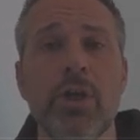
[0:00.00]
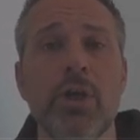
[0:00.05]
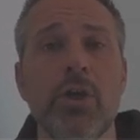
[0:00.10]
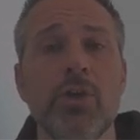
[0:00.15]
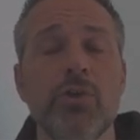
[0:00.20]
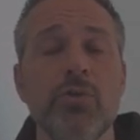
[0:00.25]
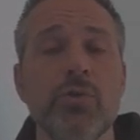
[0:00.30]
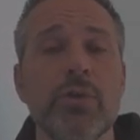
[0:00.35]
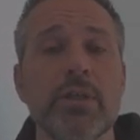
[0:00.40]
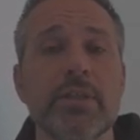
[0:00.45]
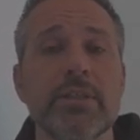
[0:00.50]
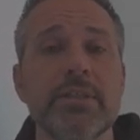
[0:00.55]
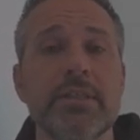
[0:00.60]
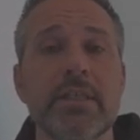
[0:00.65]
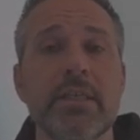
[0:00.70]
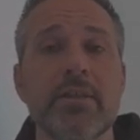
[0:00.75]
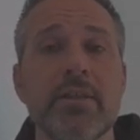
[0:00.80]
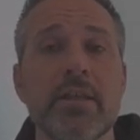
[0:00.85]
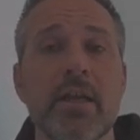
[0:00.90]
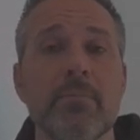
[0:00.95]
You can
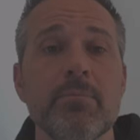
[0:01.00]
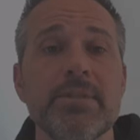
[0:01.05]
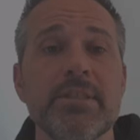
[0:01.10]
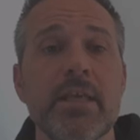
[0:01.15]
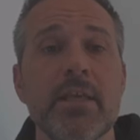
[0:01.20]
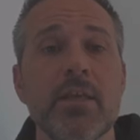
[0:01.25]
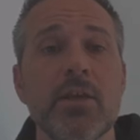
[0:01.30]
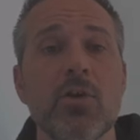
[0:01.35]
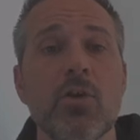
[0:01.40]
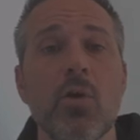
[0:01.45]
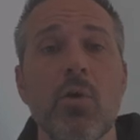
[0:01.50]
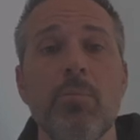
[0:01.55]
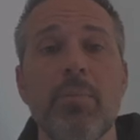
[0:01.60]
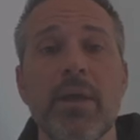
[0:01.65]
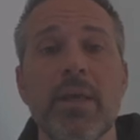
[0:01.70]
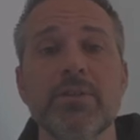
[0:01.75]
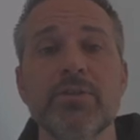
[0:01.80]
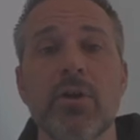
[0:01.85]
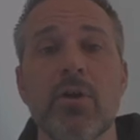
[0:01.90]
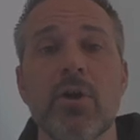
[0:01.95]
see that I'm setting gold
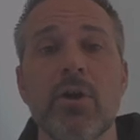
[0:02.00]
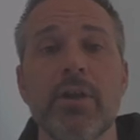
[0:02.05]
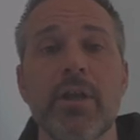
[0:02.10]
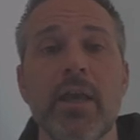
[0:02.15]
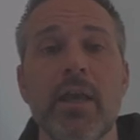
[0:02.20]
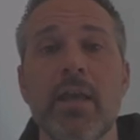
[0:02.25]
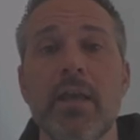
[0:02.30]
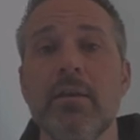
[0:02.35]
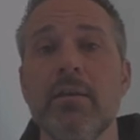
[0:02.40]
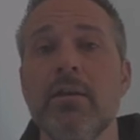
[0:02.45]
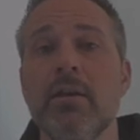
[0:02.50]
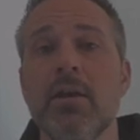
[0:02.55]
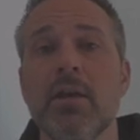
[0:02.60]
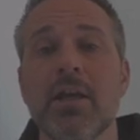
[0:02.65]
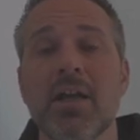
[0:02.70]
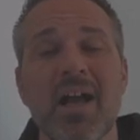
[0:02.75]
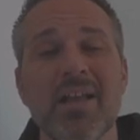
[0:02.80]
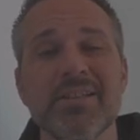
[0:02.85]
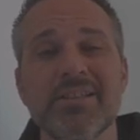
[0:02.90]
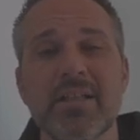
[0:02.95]
based on a
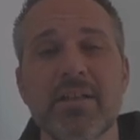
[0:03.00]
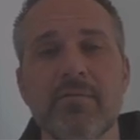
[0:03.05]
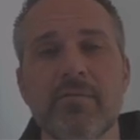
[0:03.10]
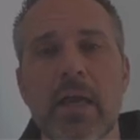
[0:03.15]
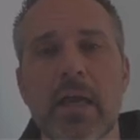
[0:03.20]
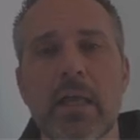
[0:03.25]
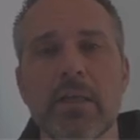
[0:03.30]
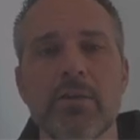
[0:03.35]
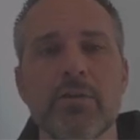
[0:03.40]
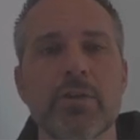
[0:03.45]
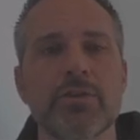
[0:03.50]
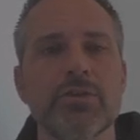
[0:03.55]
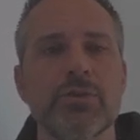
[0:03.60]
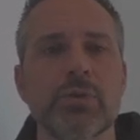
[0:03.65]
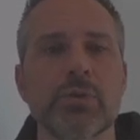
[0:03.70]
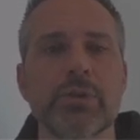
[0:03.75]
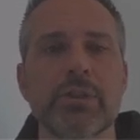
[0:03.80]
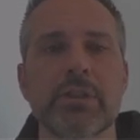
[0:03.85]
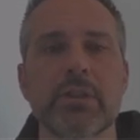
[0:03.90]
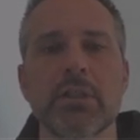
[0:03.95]
constant value that's
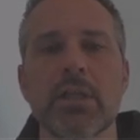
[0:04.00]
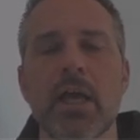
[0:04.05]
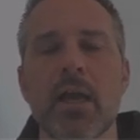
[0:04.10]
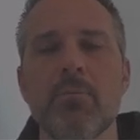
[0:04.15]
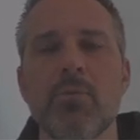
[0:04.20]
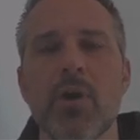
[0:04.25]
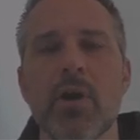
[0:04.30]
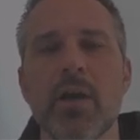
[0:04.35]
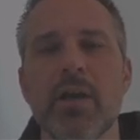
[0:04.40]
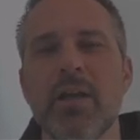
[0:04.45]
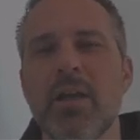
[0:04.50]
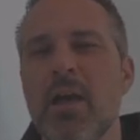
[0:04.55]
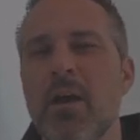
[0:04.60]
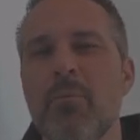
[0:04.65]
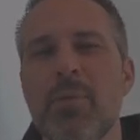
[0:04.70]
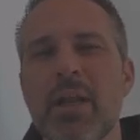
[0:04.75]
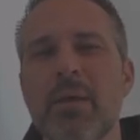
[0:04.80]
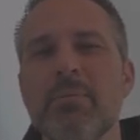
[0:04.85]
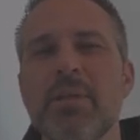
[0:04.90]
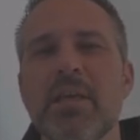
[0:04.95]
stored in the library,
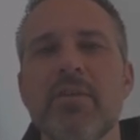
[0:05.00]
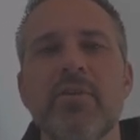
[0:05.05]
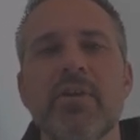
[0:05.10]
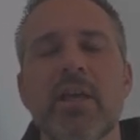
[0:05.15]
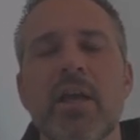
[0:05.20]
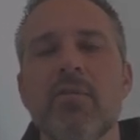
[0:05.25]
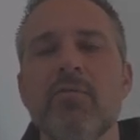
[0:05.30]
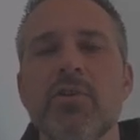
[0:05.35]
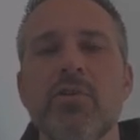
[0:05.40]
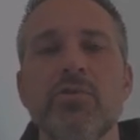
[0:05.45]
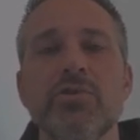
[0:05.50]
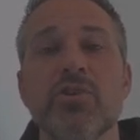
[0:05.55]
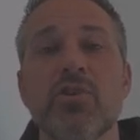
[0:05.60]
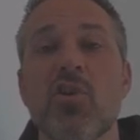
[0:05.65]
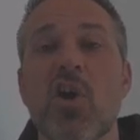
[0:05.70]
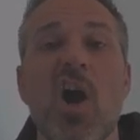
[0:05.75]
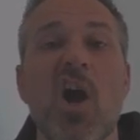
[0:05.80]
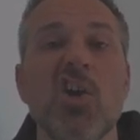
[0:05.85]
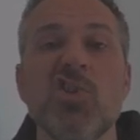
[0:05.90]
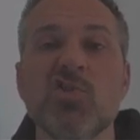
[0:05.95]
but I'm giving every user
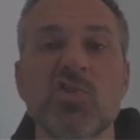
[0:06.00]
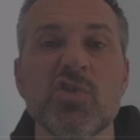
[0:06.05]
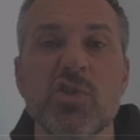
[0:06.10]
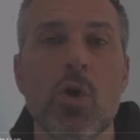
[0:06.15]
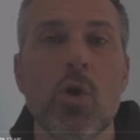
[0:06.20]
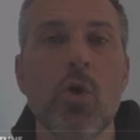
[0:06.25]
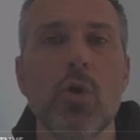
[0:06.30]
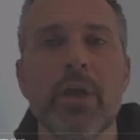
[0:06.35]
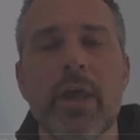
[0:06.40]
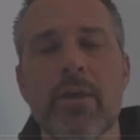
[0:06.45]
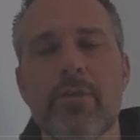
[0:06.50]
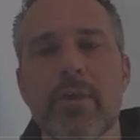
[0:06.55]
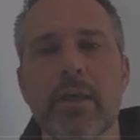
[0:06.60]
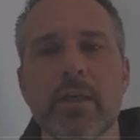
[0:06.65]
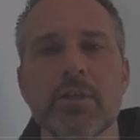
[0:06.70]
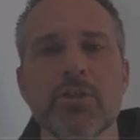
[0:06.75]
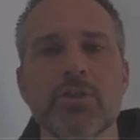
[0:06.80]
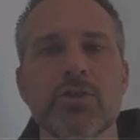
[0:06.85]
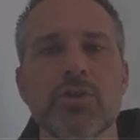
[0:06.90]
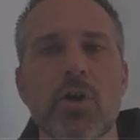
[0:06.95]
100 gold, I
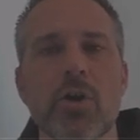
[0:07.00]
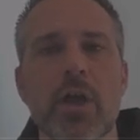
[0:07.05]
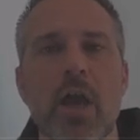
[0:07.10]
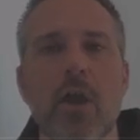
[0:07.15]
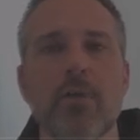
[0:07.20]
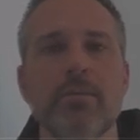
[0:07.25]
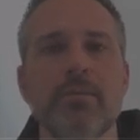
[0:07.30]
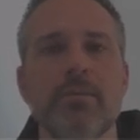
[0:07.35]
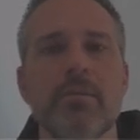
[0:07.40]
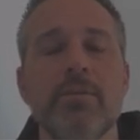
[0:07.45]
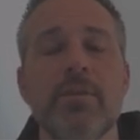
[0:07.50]
think, to start out.